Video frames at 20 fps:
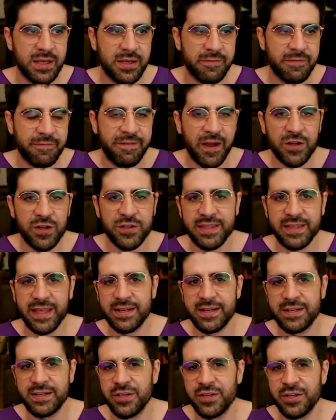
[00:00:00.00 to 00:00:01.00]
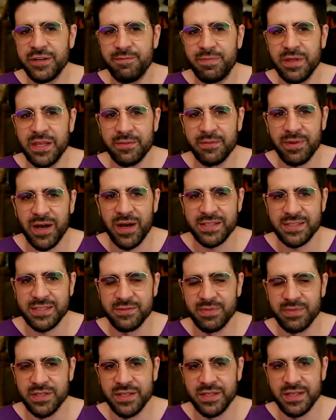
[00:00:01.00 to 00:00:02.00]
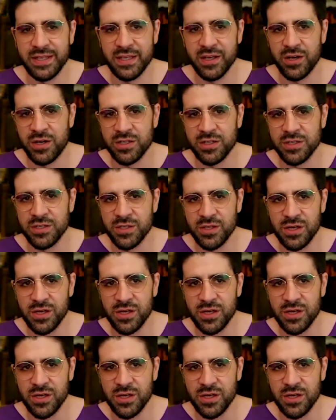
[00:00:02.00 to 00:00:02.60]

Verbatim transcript: felt that it could be a possibility all